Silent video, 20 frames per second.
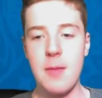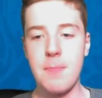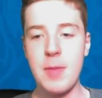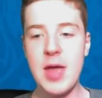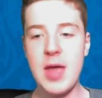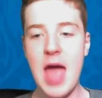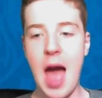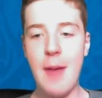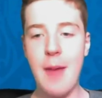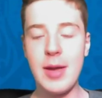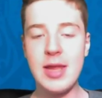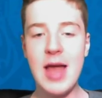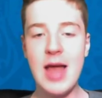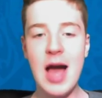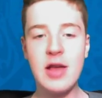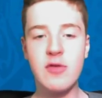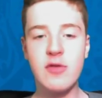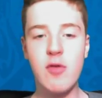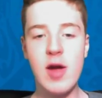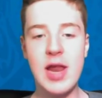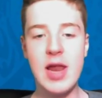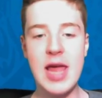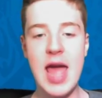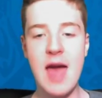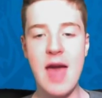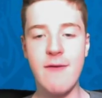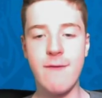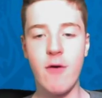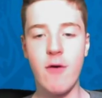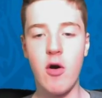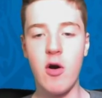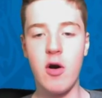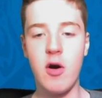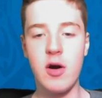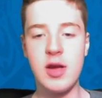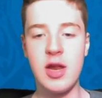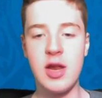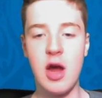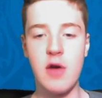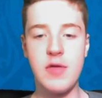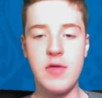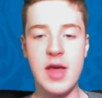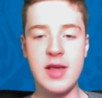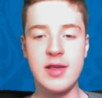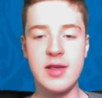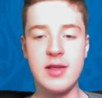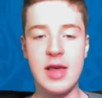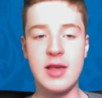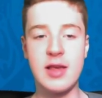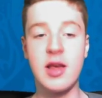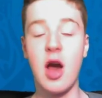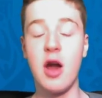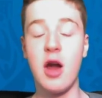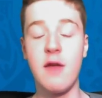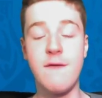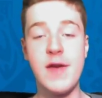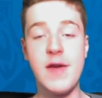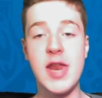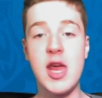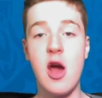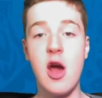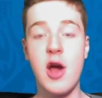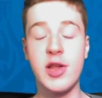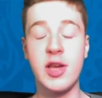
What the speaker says: But yeah, I mean, that's really it for, this kind of video.